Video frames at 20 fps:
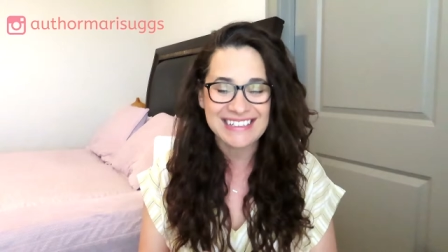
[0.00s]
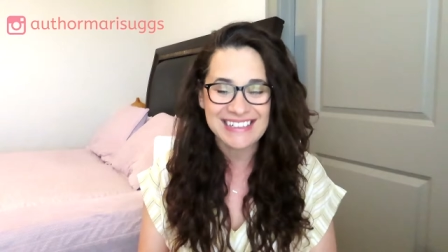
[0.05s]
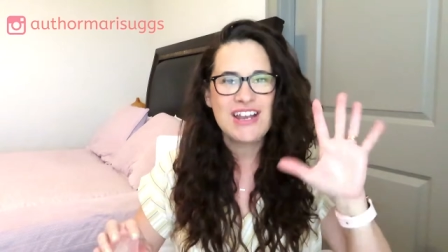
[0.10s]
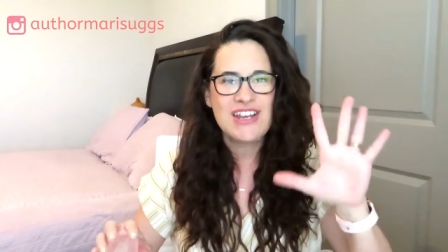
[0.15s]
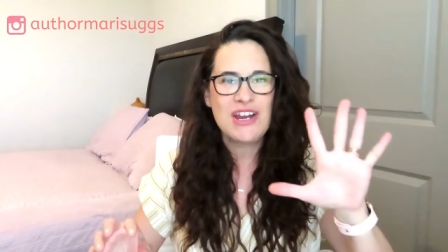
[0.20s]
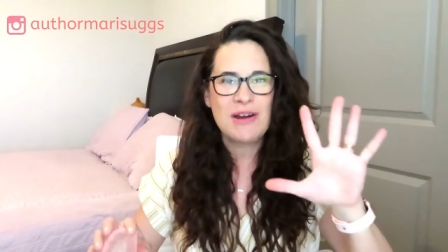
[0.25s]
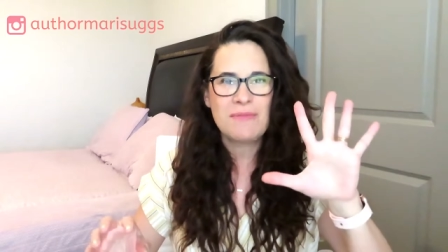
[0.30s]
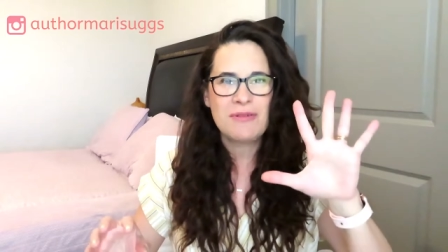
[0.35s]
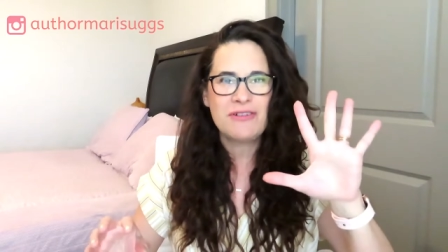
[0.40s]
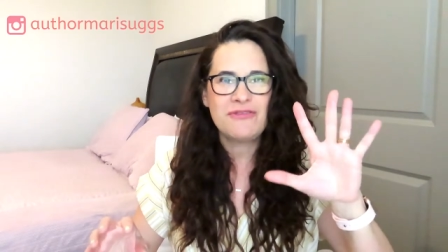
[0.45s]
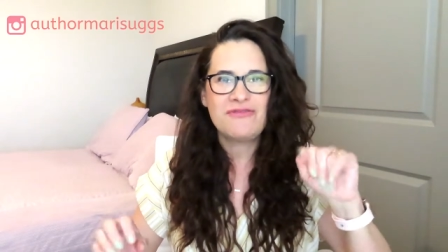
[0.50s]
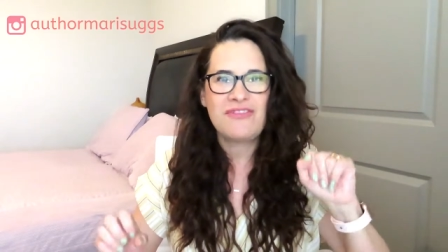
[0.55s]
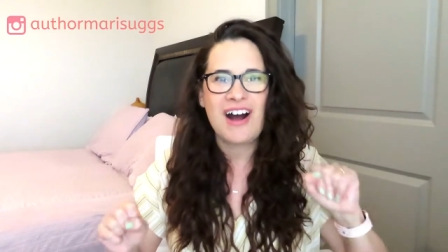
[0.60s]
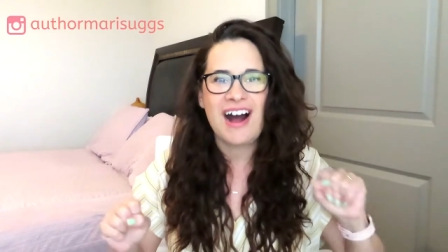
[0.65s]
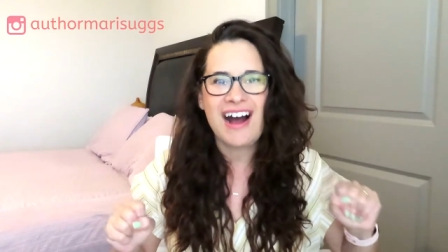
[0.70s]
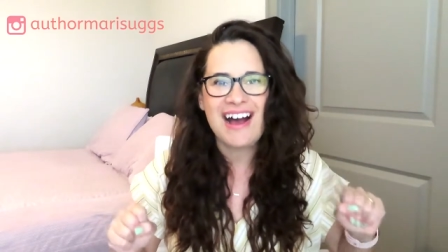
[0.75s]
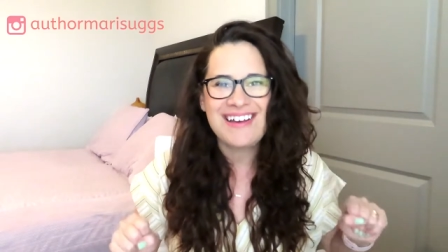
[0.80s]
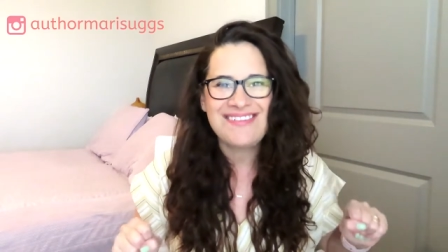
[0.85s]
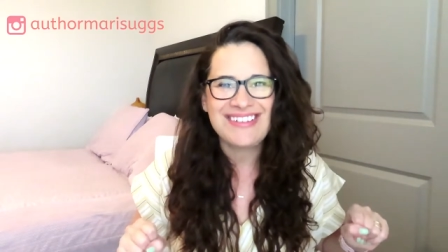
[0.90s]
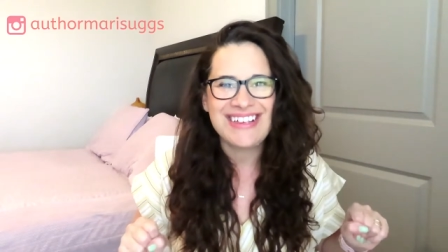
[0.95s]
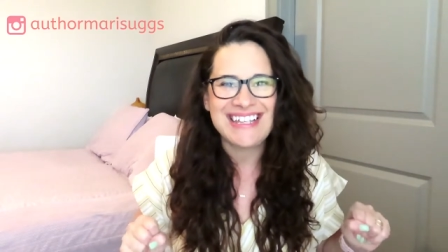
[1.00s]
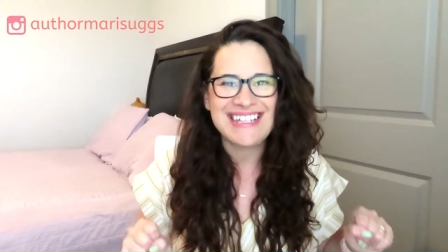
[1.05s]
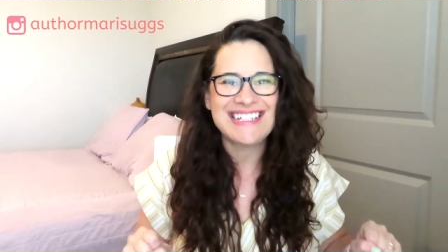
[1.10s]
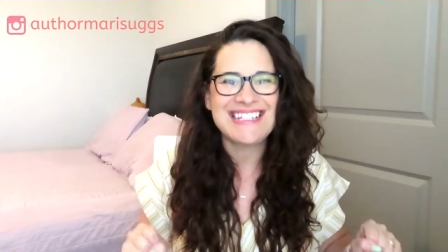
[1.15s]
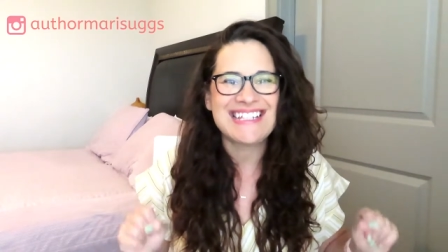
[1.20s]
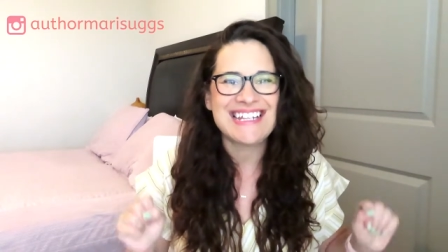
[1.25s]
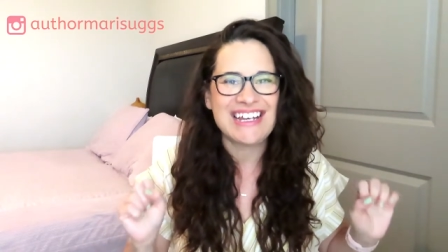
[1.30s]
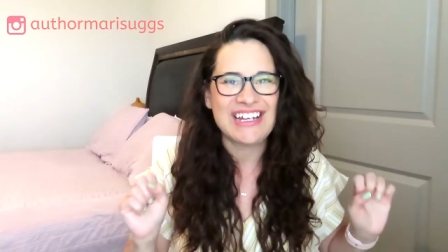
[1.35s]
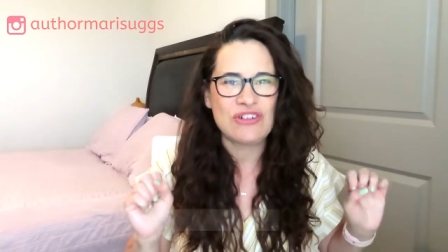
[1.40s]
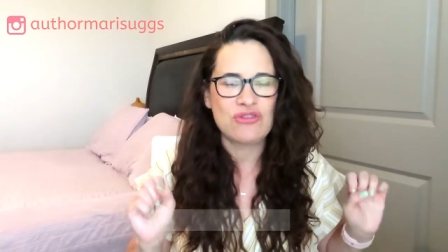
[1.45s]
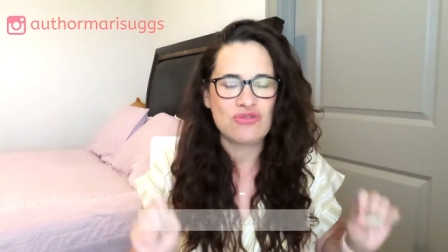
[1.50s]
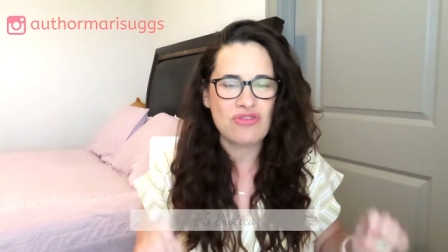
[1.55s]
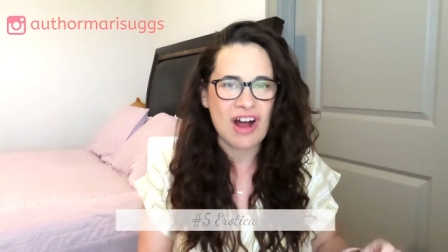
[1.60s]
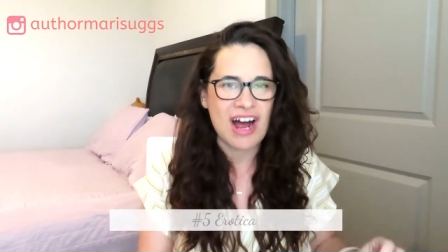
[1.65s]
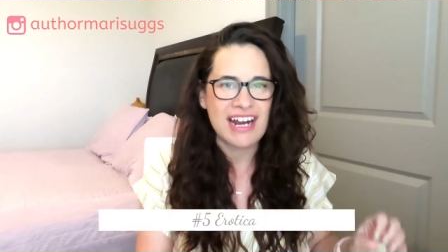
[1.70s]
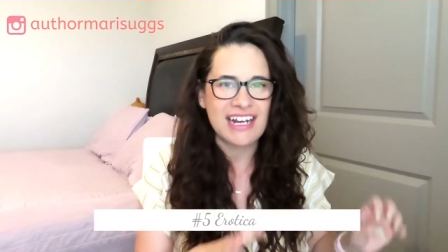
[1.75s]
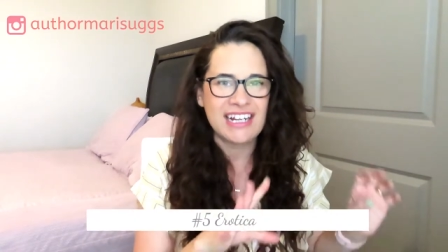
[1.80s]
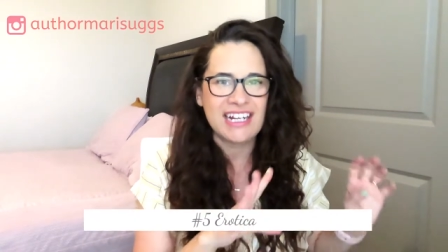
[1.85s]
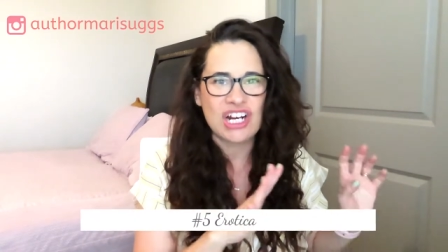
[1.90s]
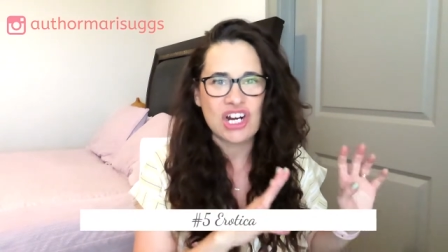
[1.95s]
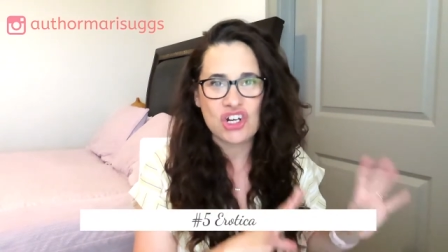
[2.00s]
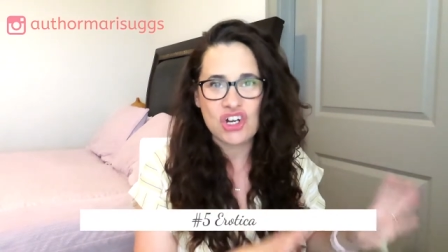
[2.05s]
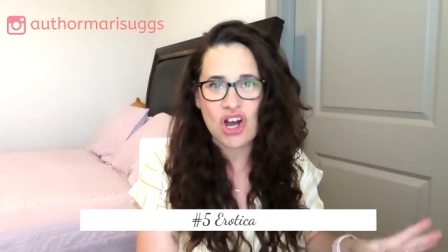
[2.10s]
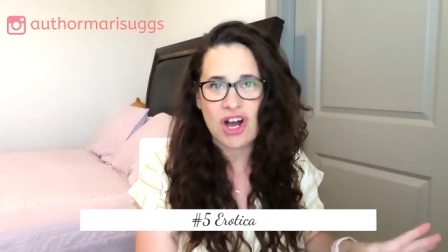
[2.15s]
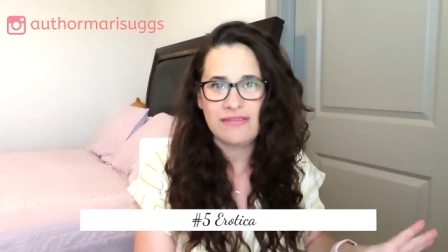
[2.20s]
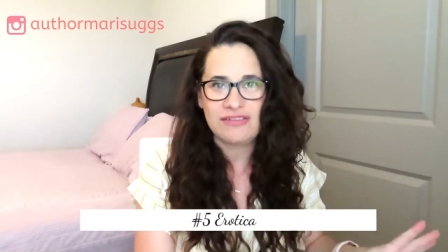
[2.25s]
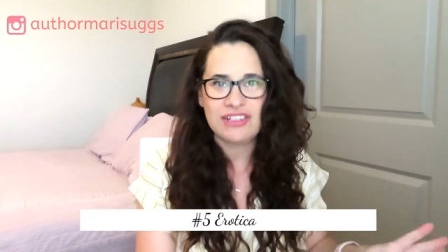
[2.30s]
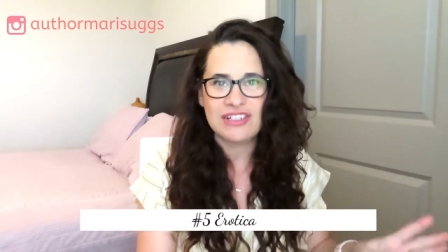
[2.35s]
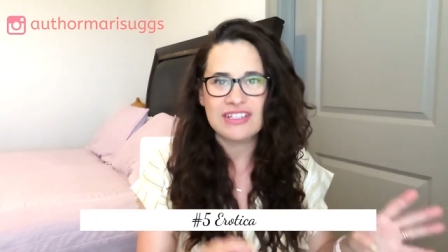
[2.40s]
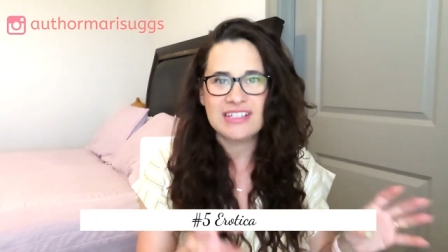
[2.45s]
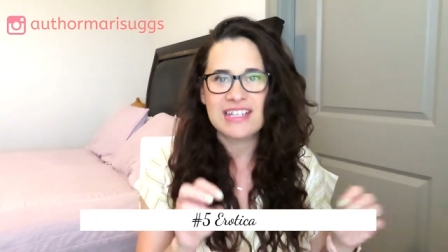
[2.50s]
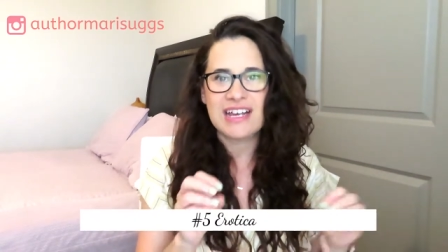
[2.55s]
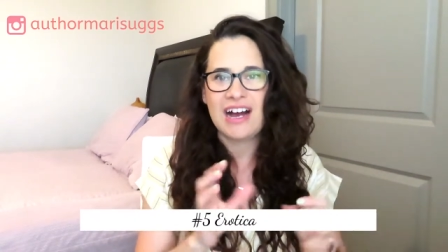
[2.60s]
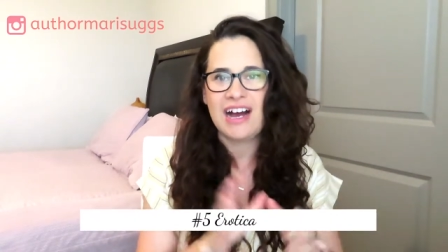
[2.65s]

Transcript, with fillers: Number five is erotic novels.